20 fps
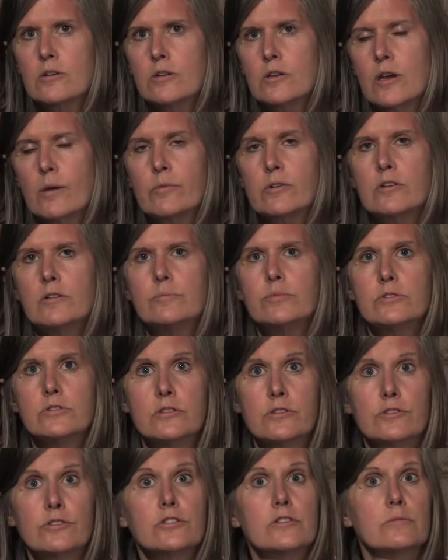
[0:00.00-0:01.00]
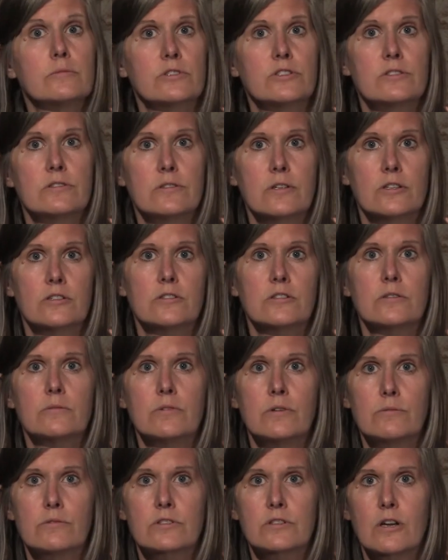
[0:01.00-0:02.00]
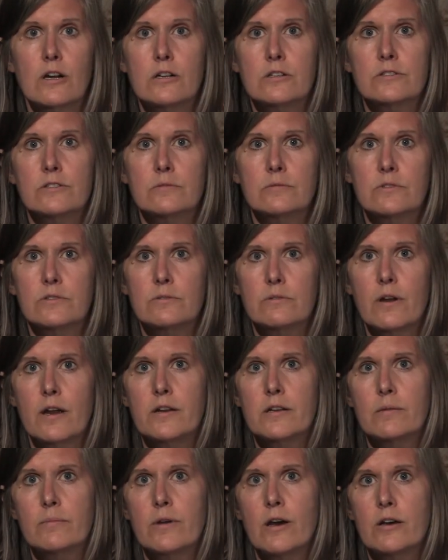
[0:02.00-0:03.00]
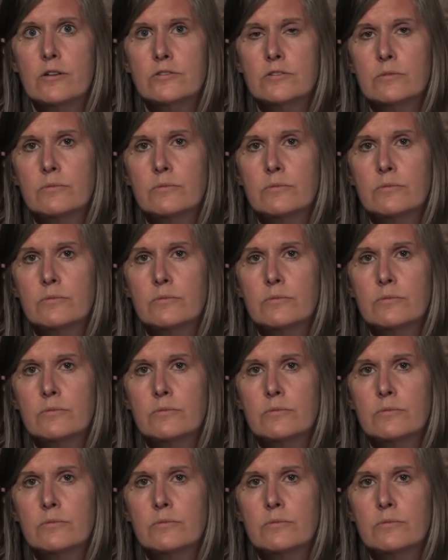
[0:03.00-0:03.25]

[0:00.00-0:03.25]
chemical pollution, which is essentially what was Carson was writing about.